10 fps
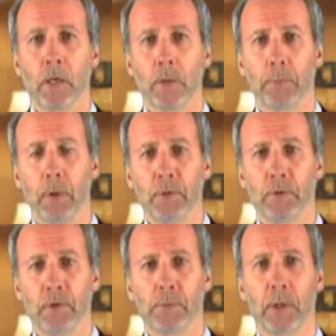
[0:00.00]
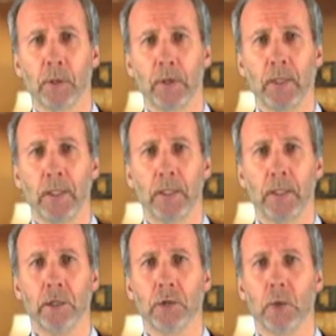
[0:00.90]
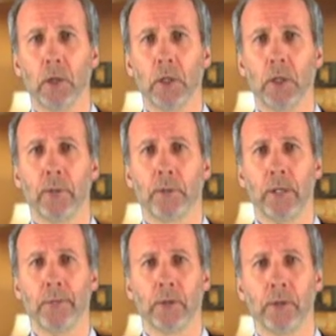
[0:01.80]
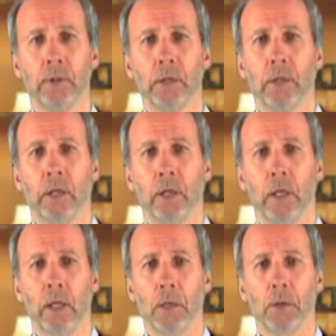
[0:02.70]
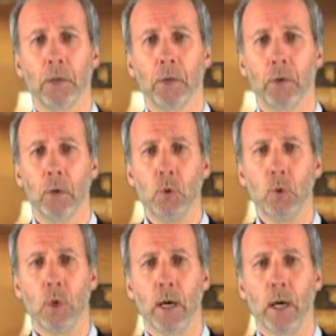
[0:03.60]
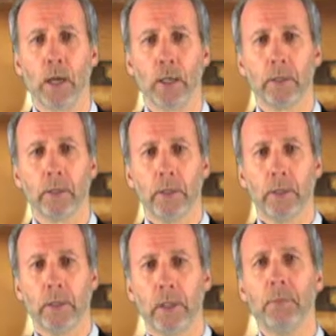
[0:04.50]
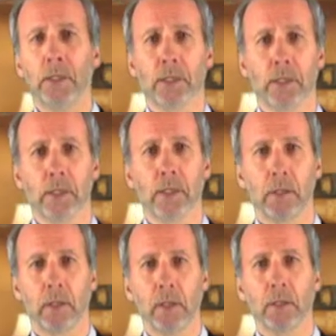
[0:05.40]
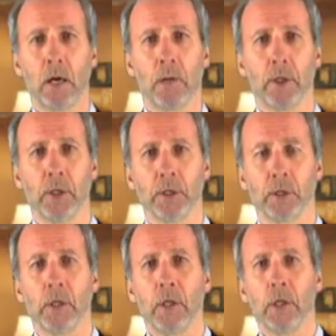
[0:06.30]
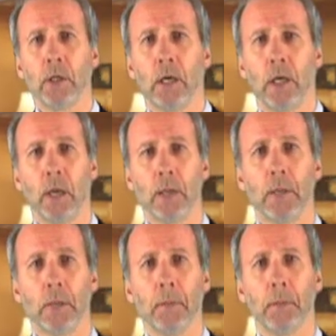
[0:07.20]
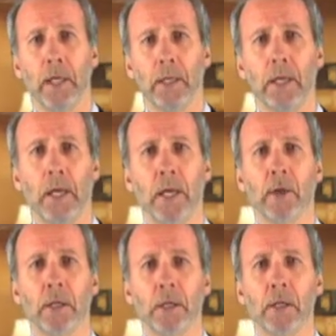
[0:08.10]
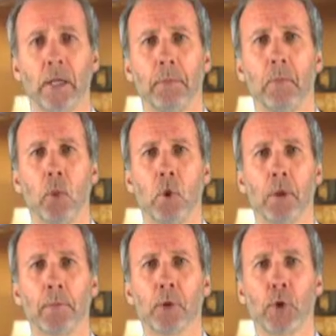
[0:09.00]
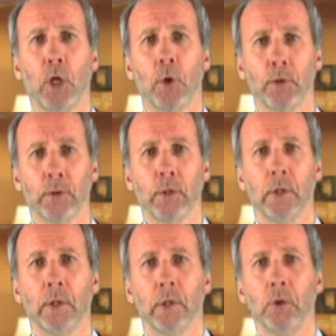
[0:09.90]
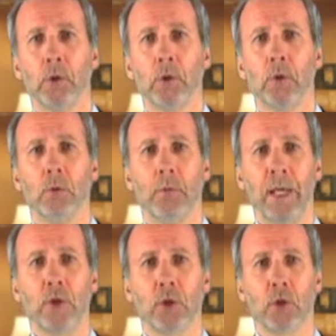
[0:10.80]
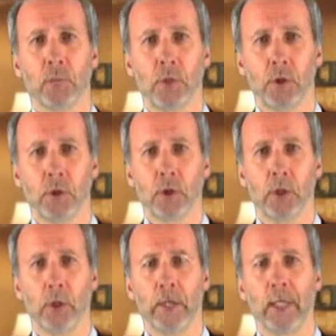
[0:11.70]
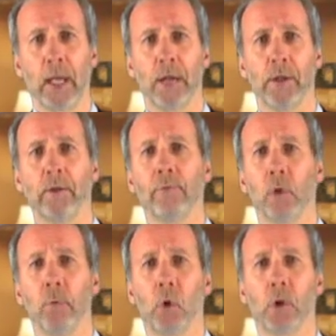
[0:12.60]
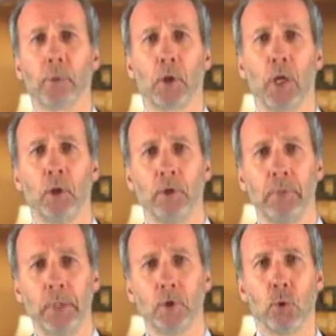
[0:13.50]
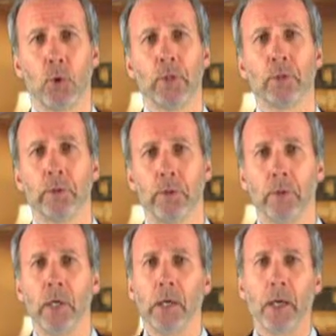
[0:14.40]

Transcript: The purpose of this post mainly is to alert people who are in business, in commerce, but in areas that are more prone to major disputes occurring and therefore more prone to be drawn into